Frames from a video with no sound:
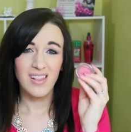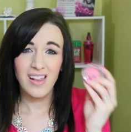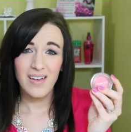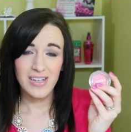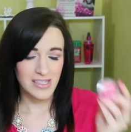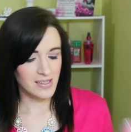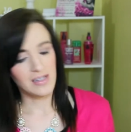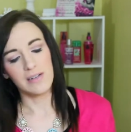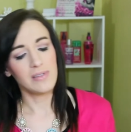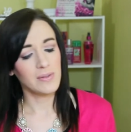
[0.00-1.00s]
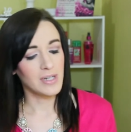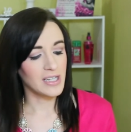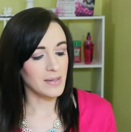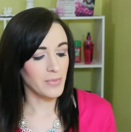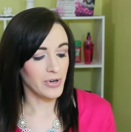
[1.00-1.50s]
love it, and I really want
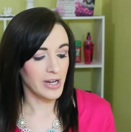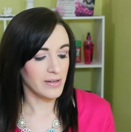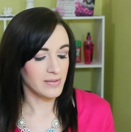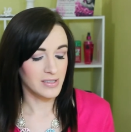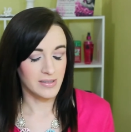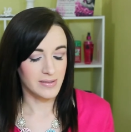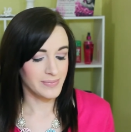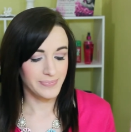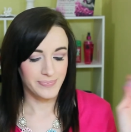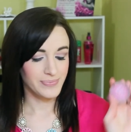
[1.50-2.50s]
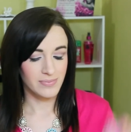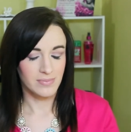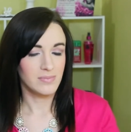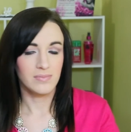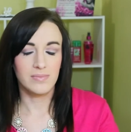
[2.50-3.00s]
to get more now because
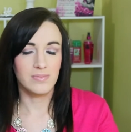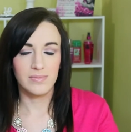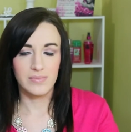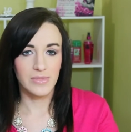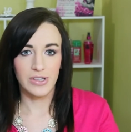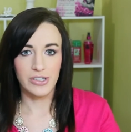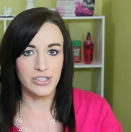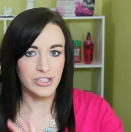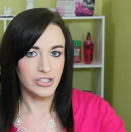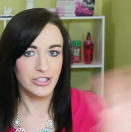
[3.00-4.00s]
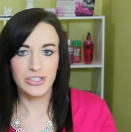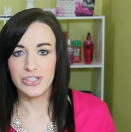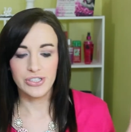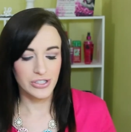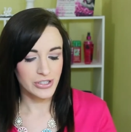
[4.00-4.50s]
they're
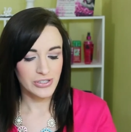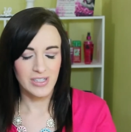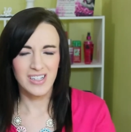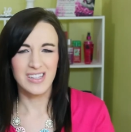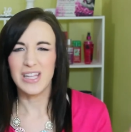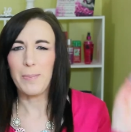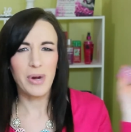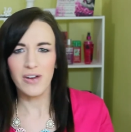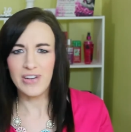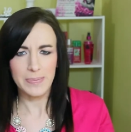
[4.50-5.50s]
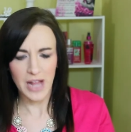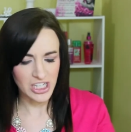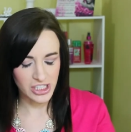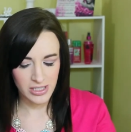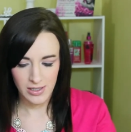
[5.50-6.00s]
just the perfect
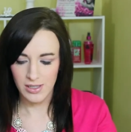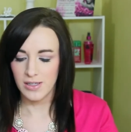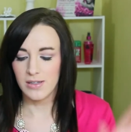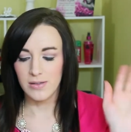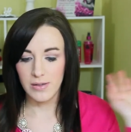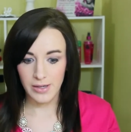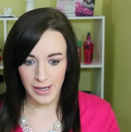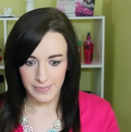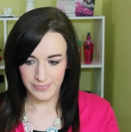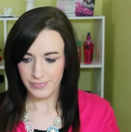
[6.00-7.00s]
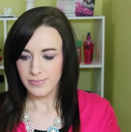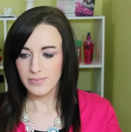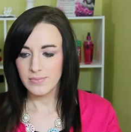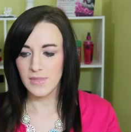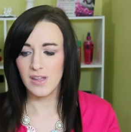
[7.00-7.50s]
blush. Okay,
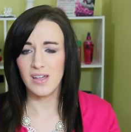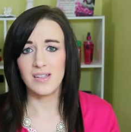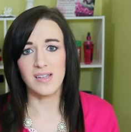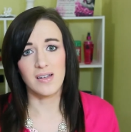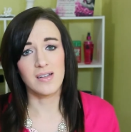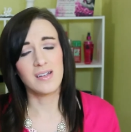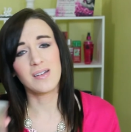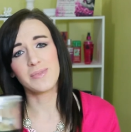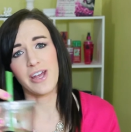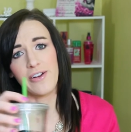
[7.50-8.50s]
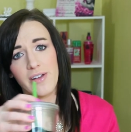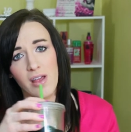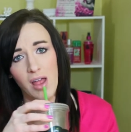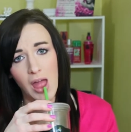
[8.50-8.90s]
like I said, I'm tired.